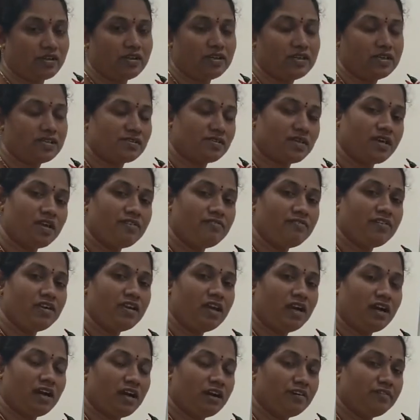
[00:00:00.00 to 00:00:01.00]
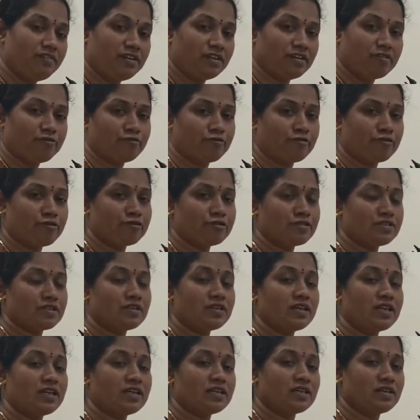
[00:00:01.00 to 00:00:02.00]
Same way after forced
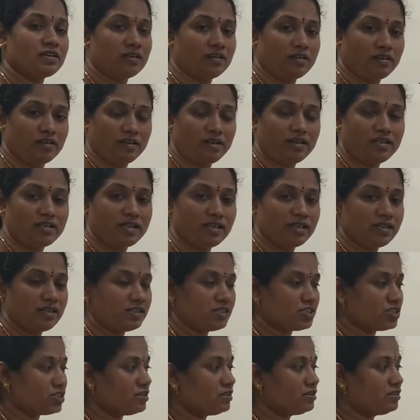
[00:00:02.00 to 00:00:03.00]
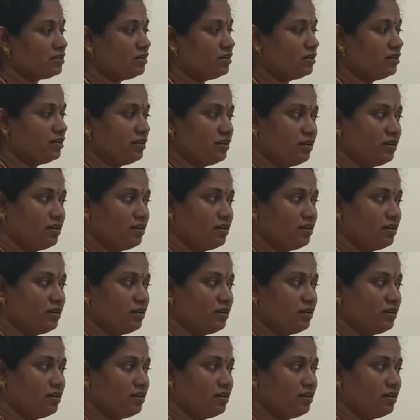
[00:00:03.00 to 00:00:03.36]
inhalation,